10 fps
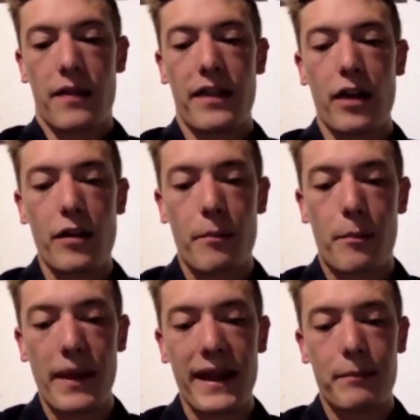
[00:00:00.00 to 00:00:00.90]
The other
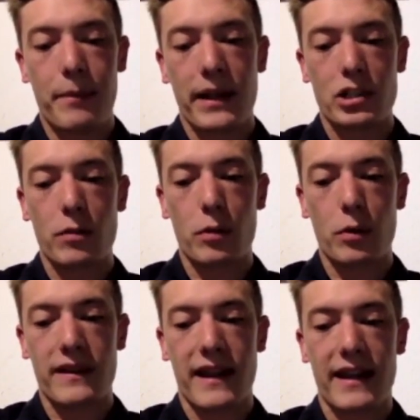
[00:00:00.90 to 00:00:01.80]
big trouble
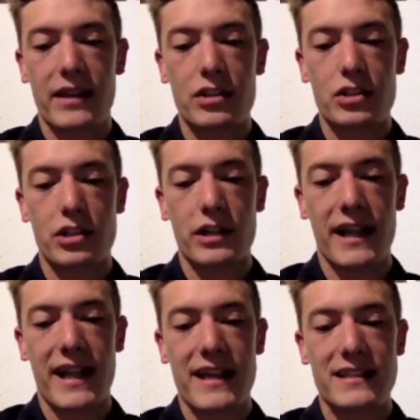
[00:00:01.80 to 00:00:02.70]
with that
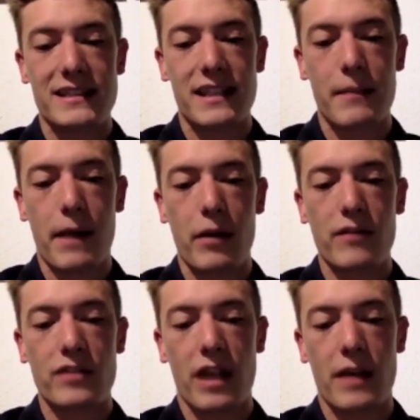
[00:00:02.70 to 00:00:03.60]
industry is the amount
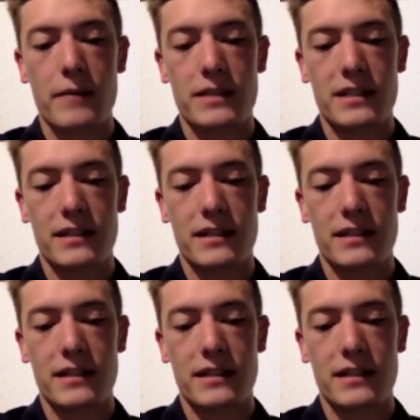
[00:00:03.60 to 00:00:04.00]
of time